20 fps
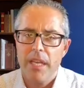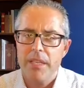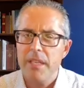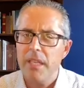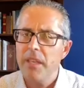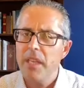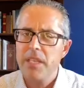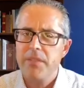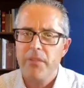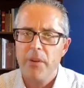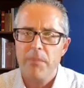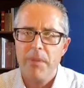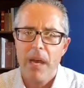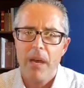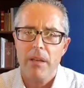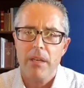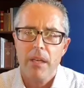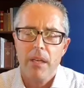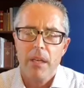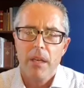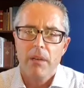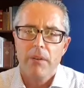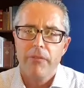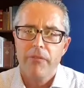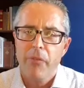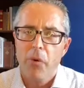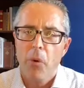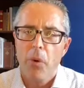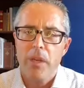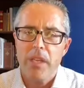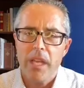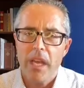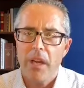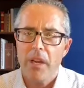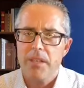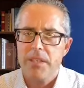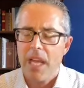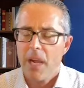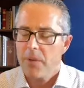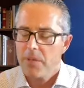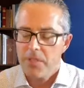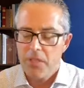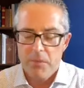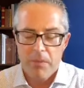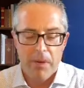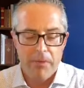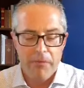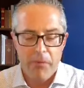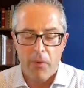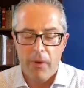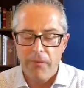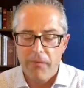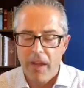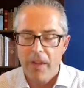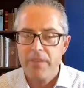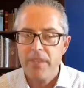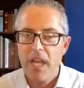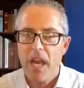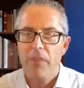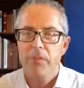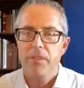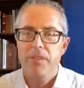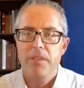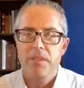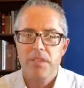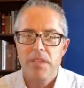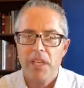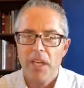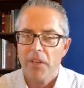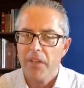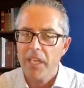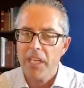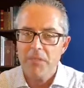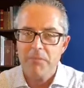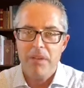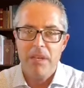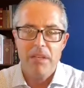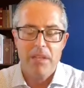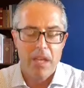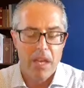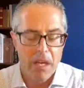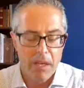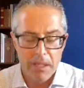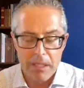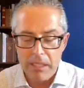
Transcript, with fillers: I did this for about four years. I would do about four or five conferences a year, and he'd be there.